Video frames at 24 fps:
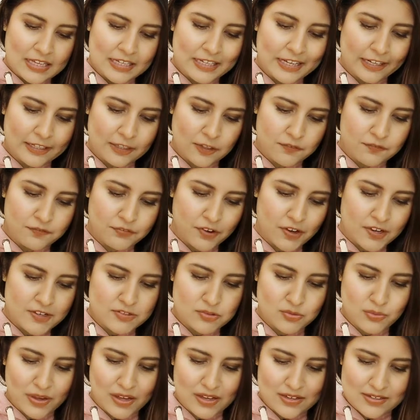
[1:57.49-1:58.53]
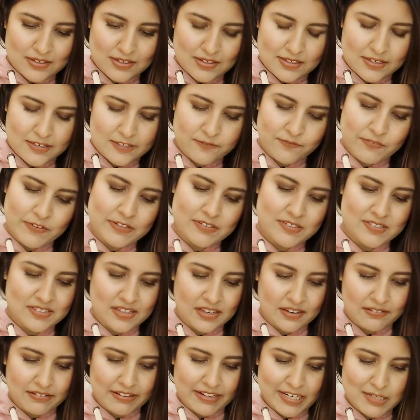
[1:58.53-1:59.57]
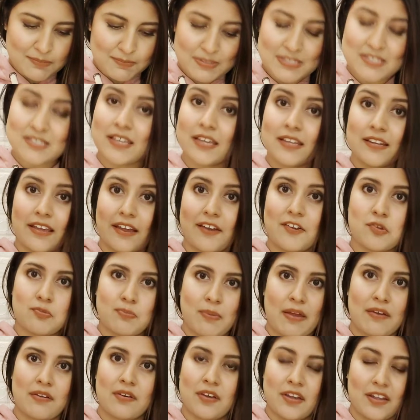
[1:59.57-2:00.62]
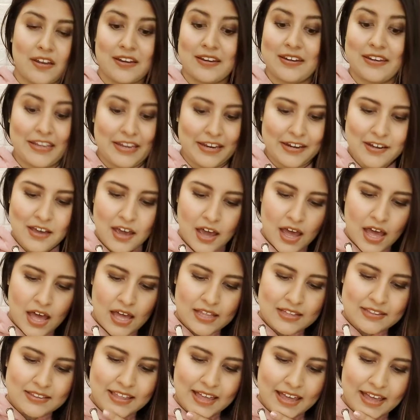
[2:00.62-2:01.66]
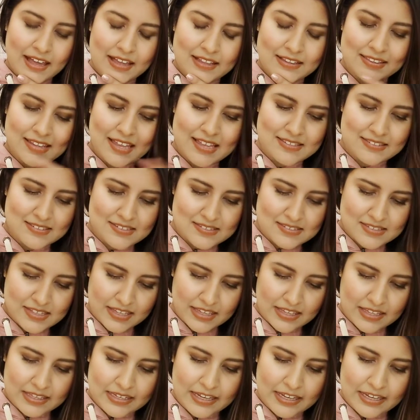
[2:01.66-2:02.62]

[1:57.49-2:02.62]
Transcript: Like the first one is, filters are great but skincare is better. Indeed. Then there's this thing